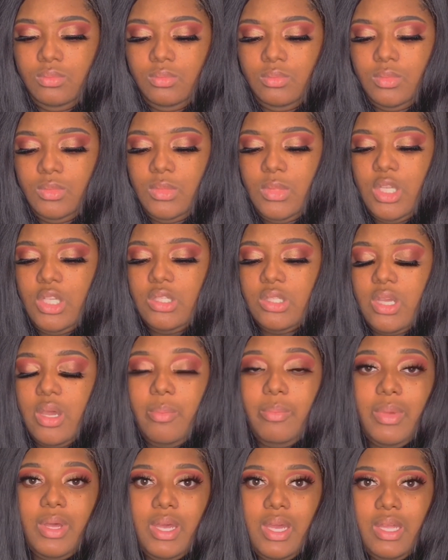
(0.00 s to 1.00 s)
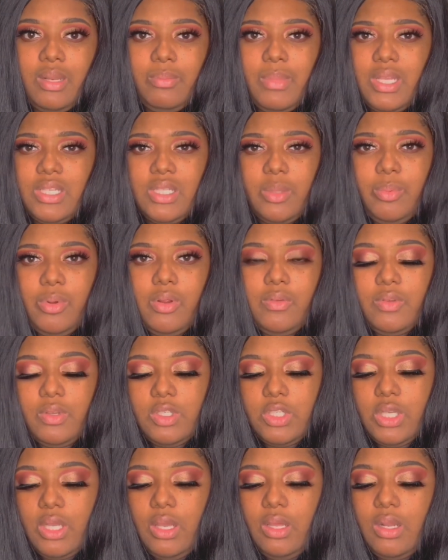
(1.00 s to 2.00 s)
these combined makes the perfect
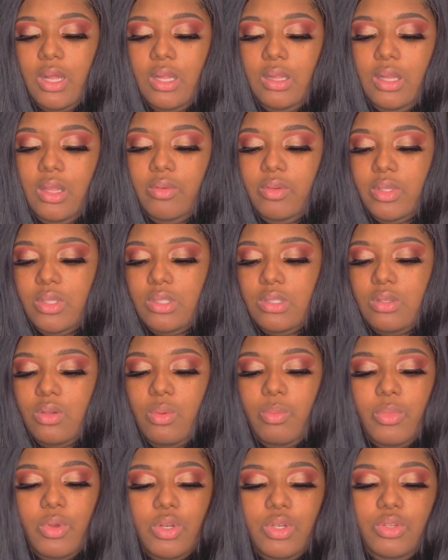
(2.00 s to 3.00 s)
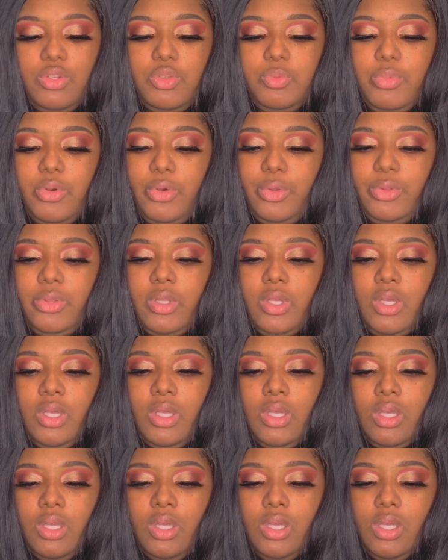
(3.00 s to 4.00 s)
shade. I love it. So I'm gonna use both
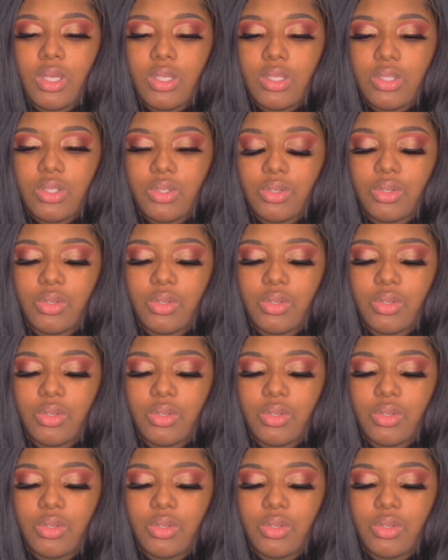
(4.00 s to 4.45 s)
and show you